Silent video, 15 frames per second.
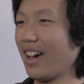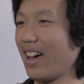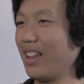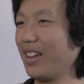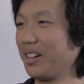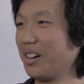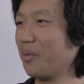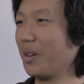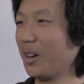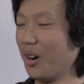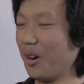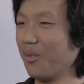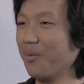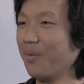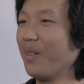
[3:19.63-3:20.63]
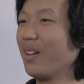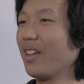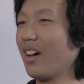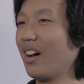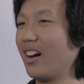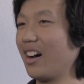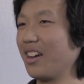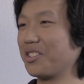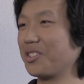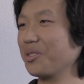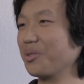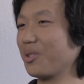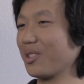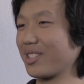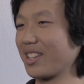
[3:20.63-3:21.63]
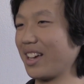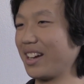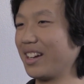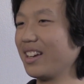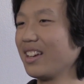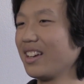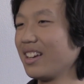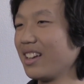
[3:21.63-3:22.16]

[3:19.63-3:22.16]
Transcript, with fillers: and then coming home uh, to just like